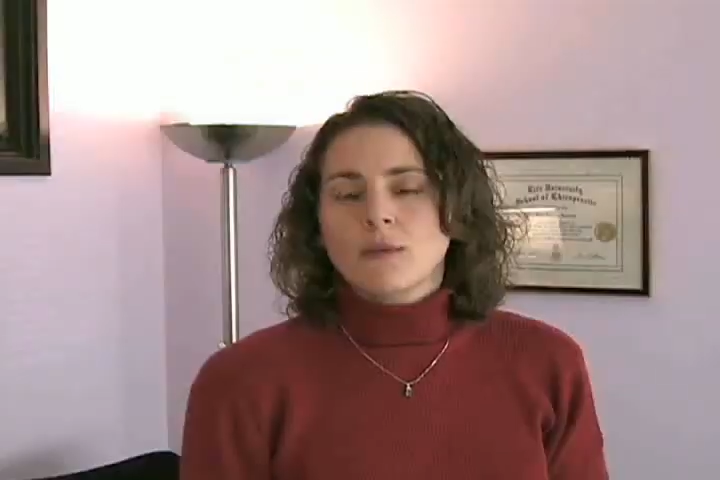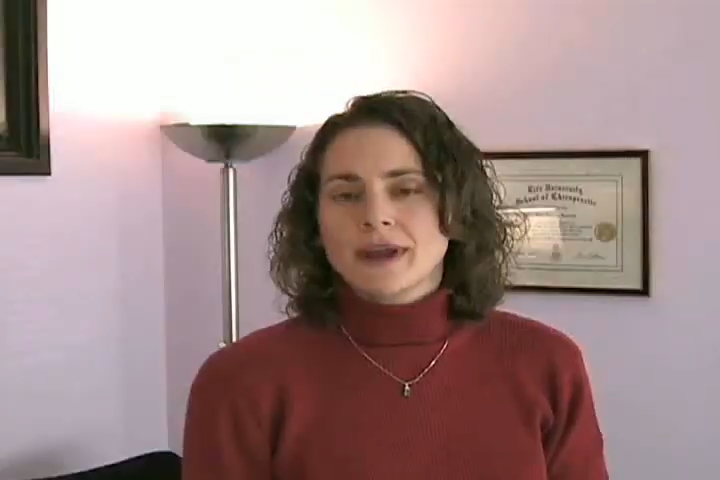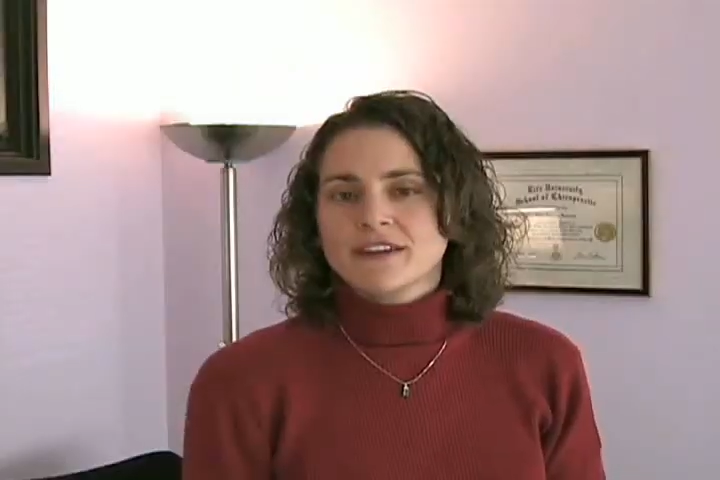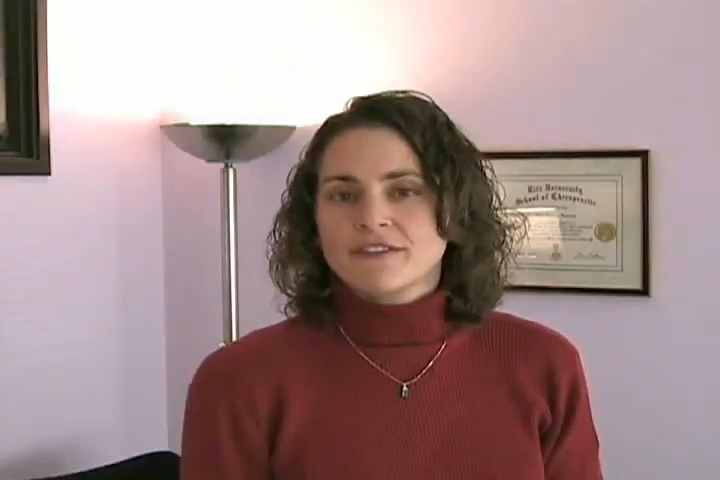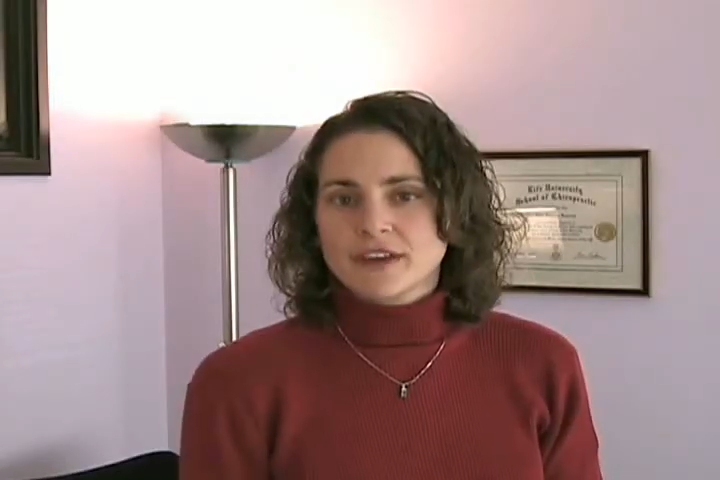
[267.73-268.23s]
A
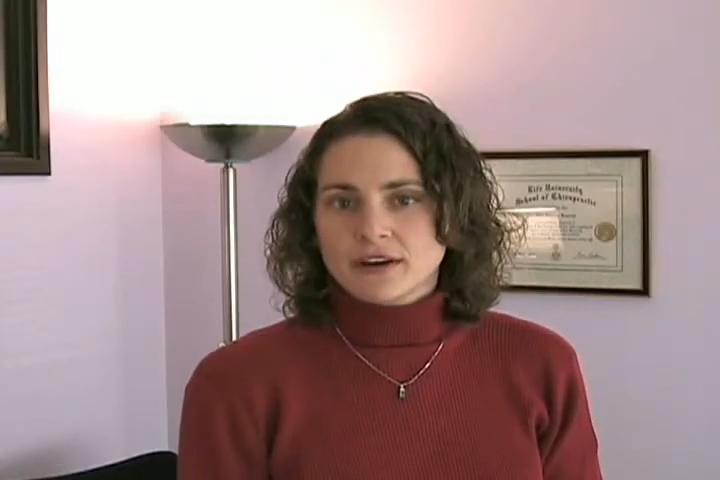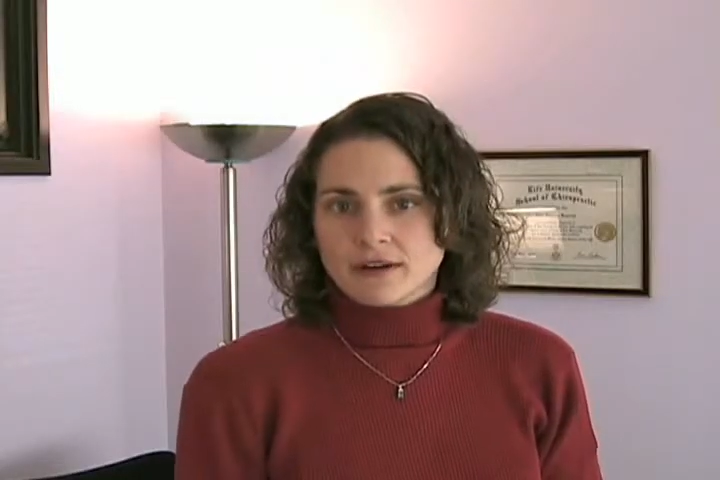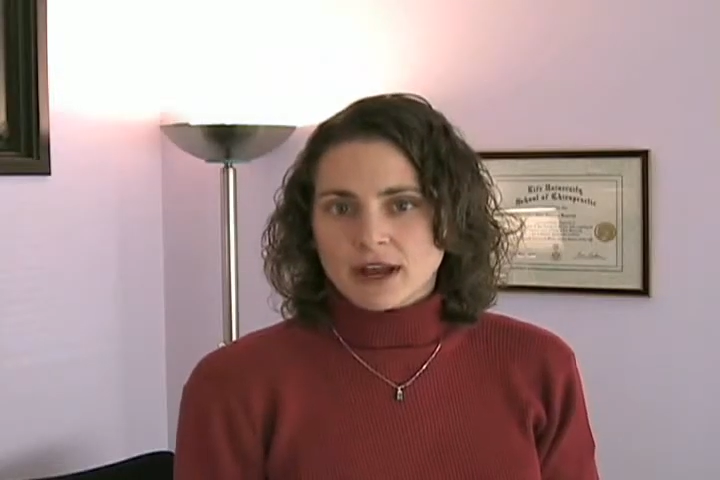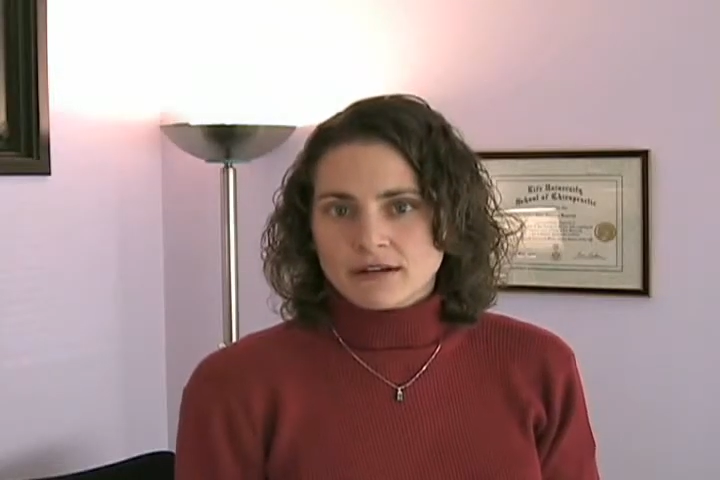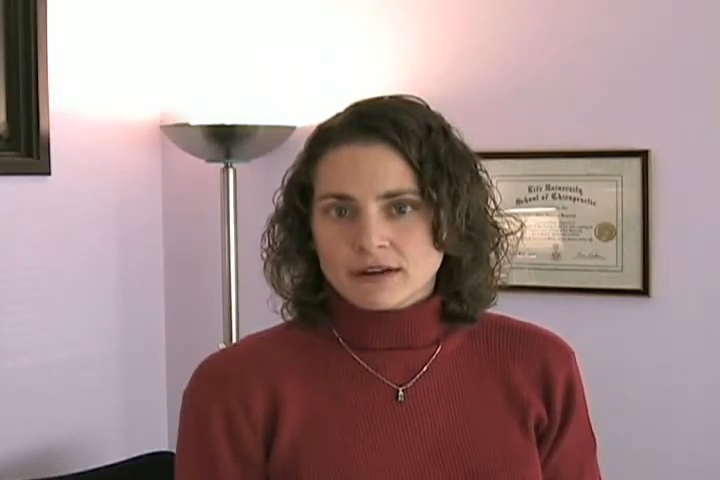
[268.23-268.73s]
way to figure
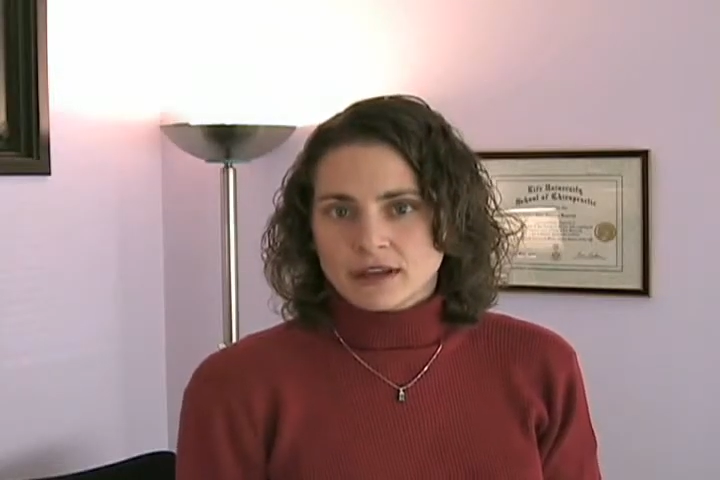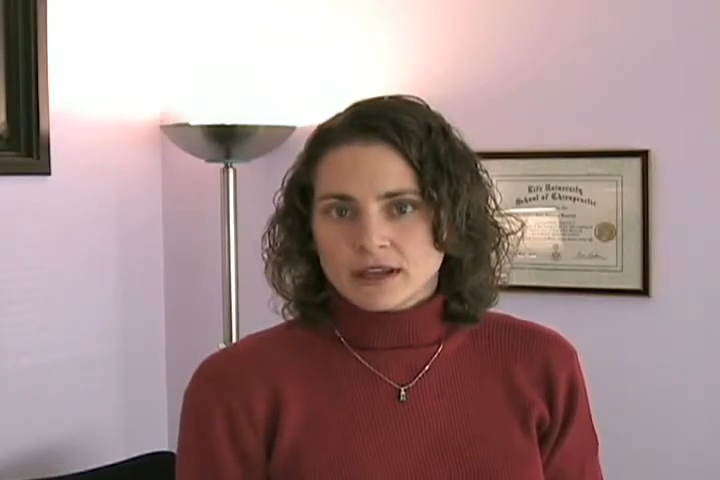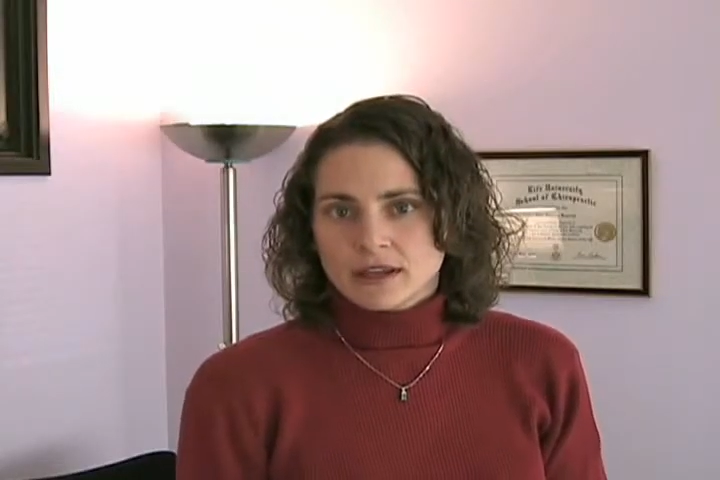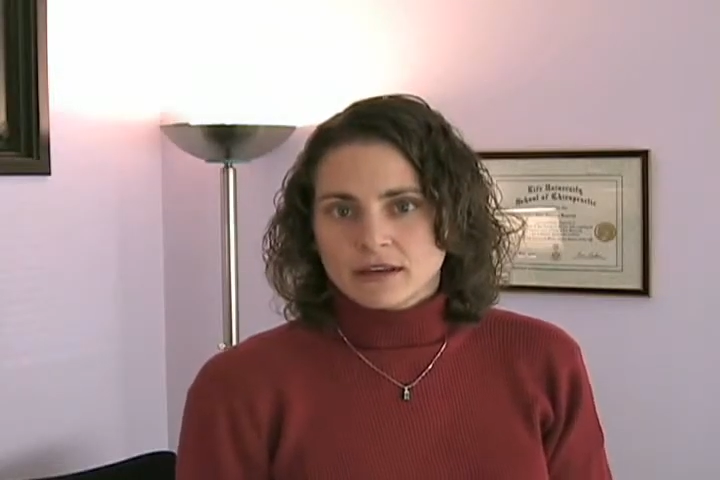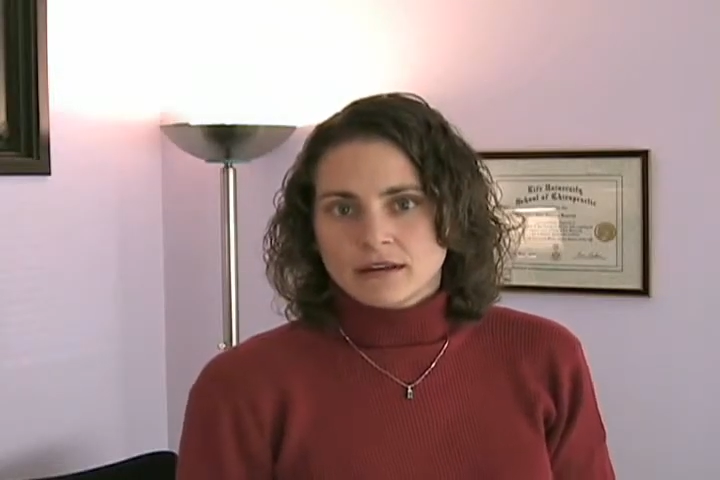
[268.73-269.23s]
out
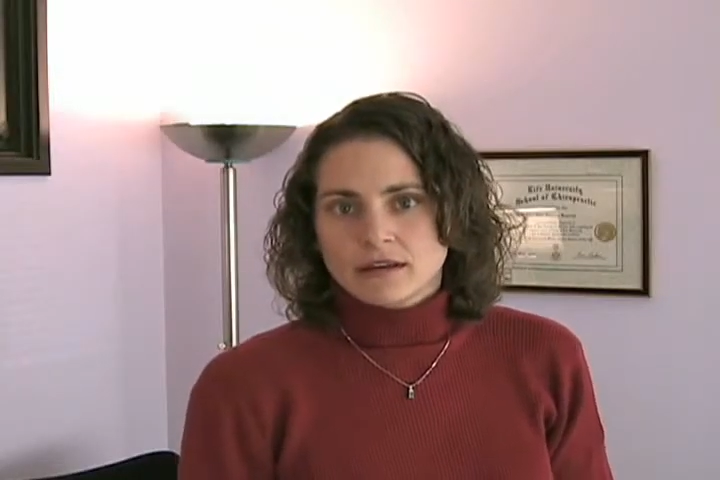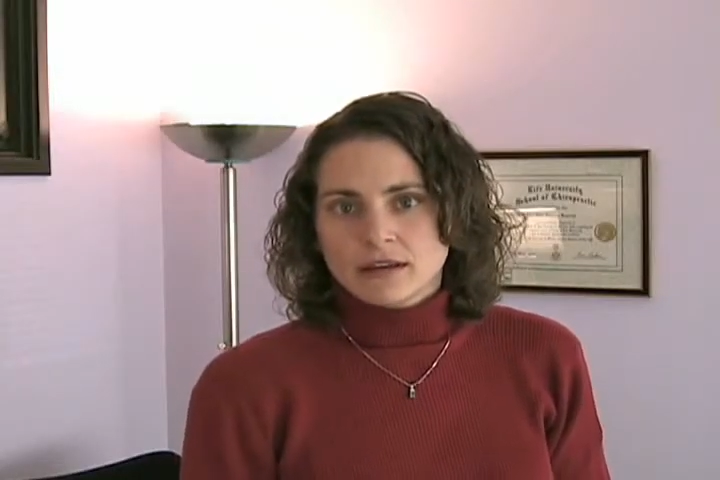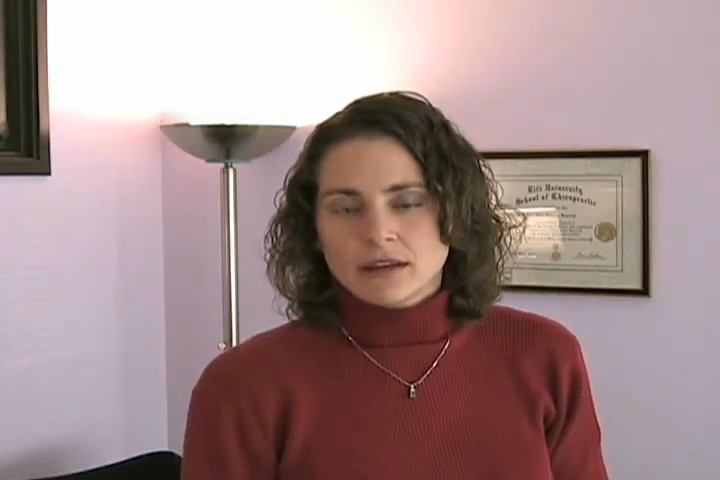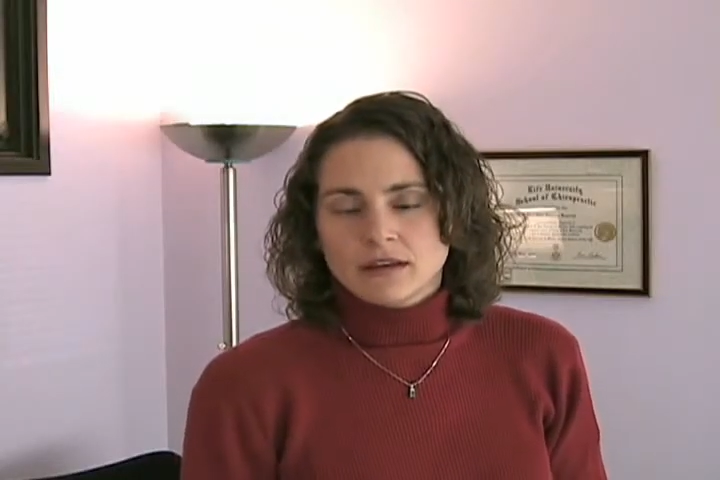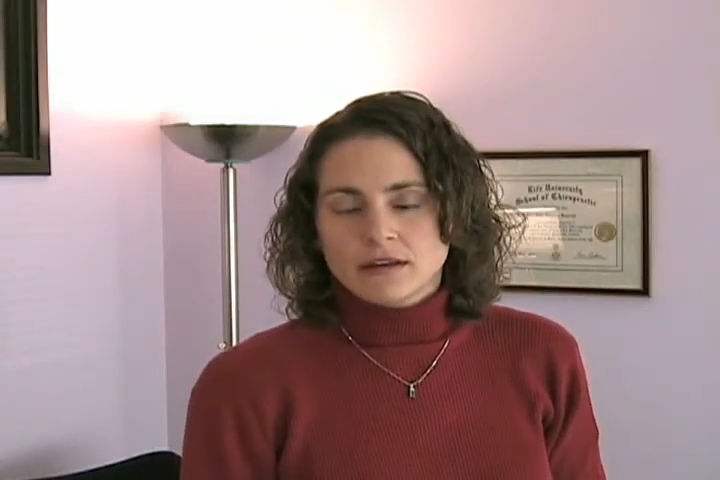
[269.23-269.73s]

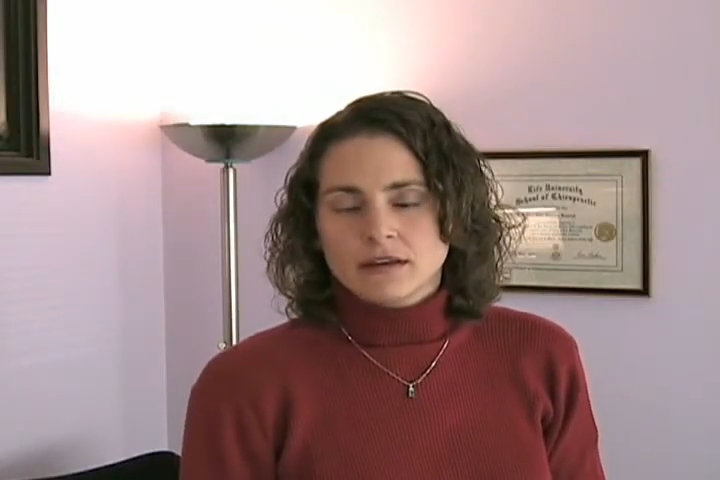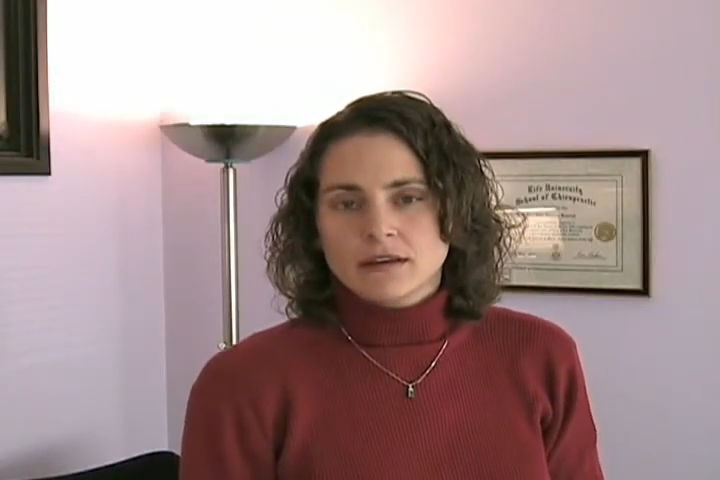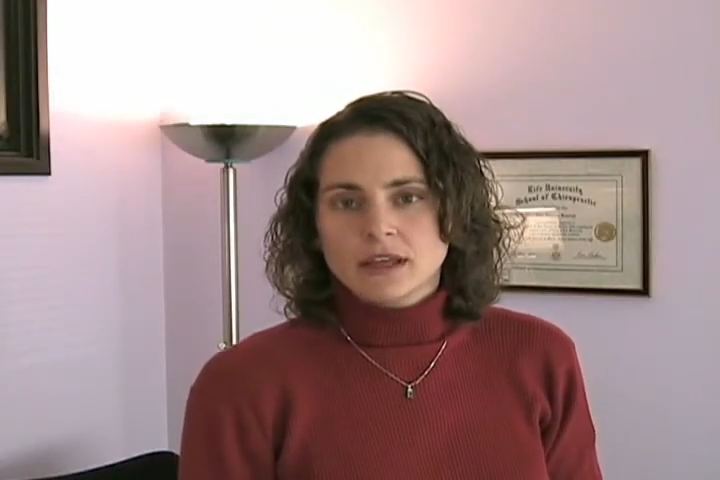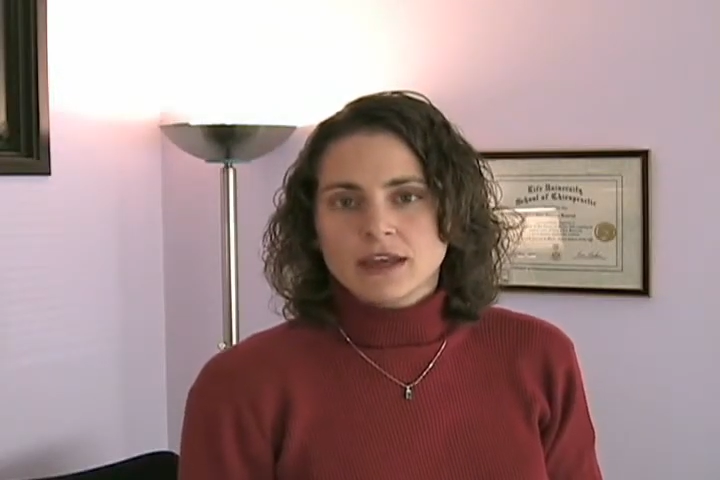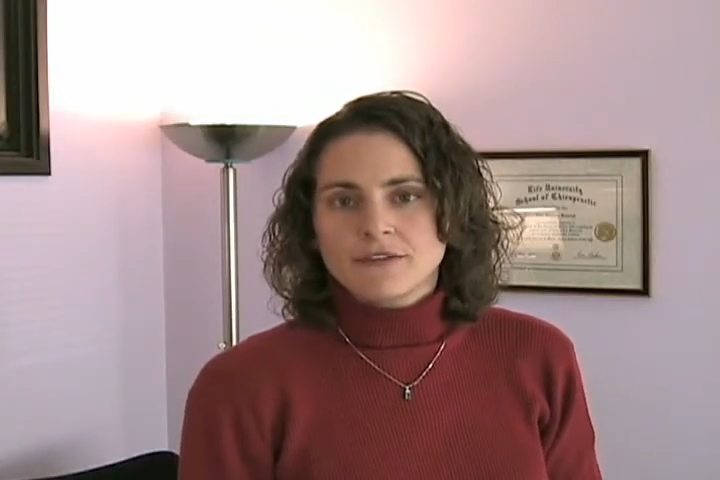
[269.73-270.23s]

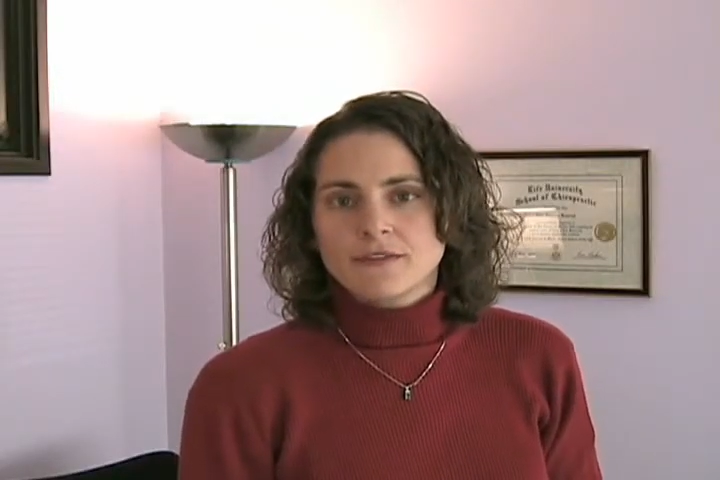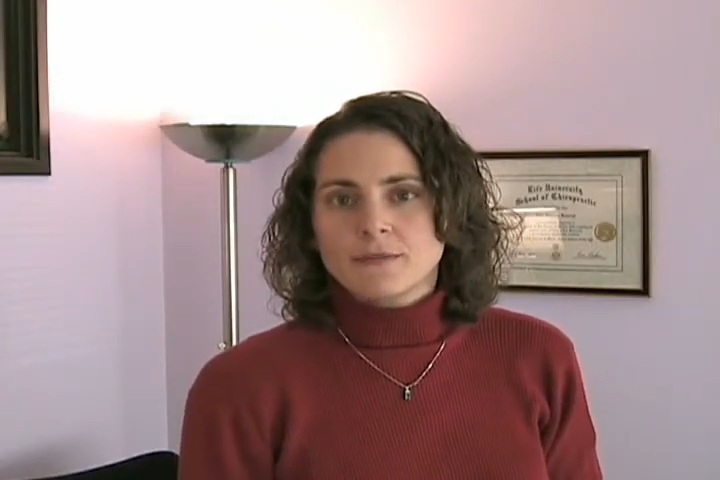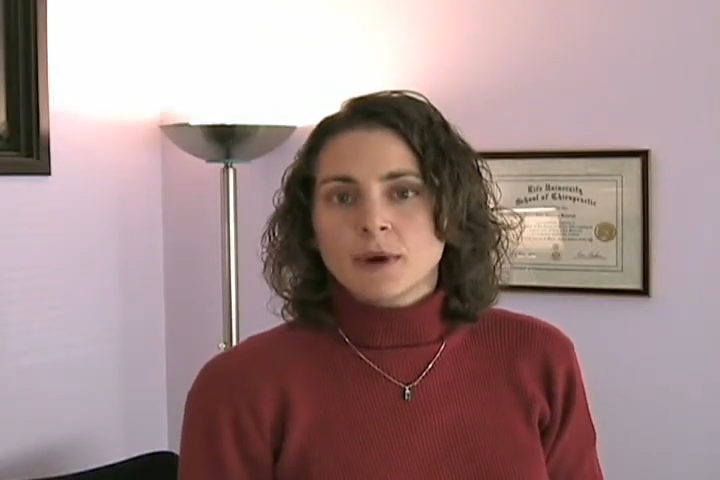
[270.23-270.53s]
if